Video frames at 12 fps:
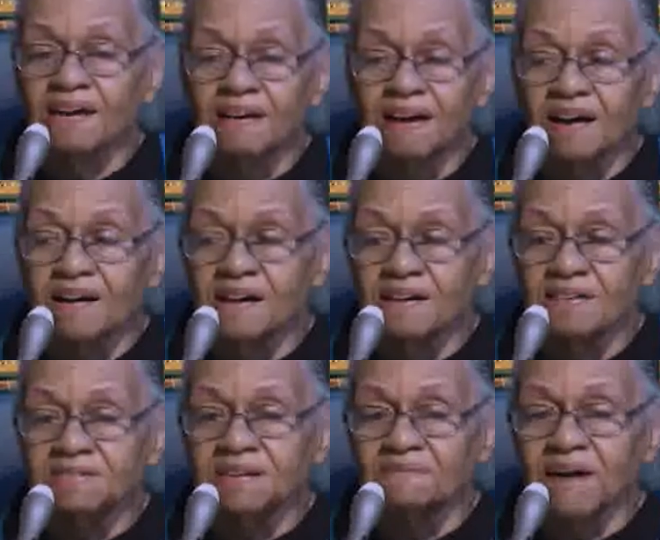a gun and
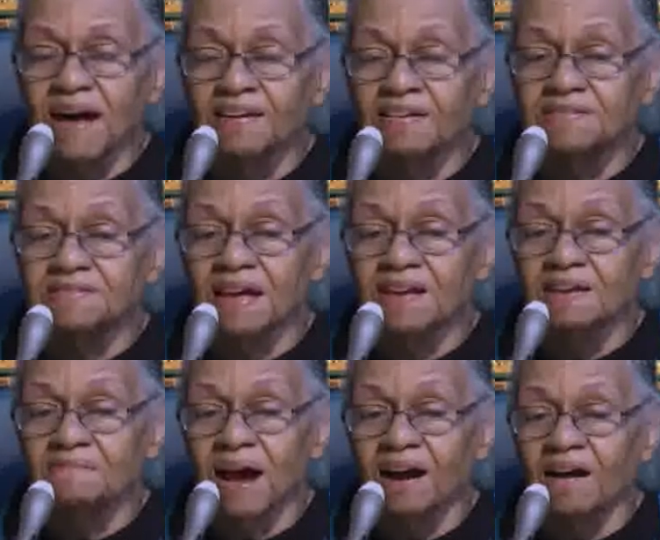somebody is
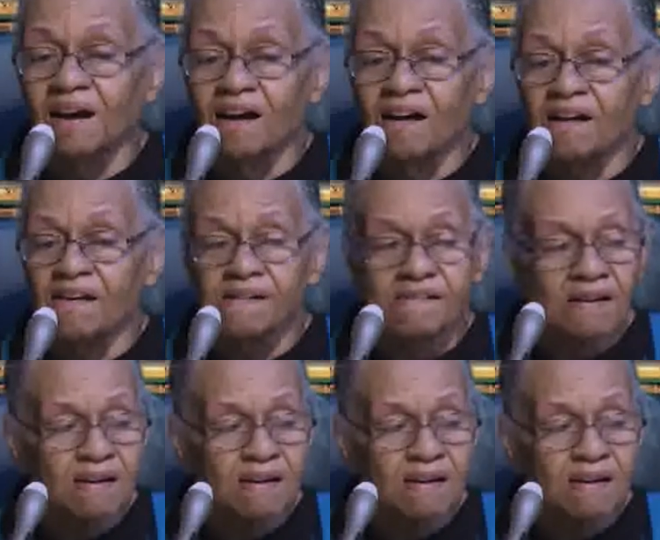taking my car,